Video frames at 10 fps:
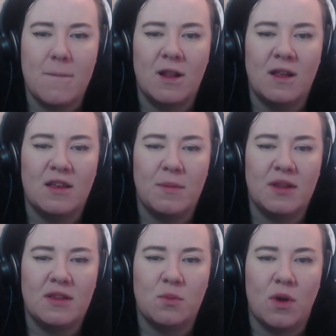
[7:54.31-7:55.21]
Unless I
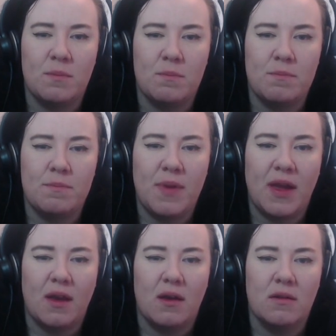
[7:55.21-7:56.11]
made this one
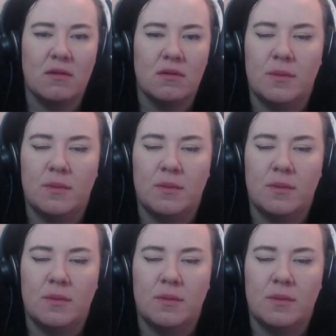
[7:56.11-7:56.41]
bigger,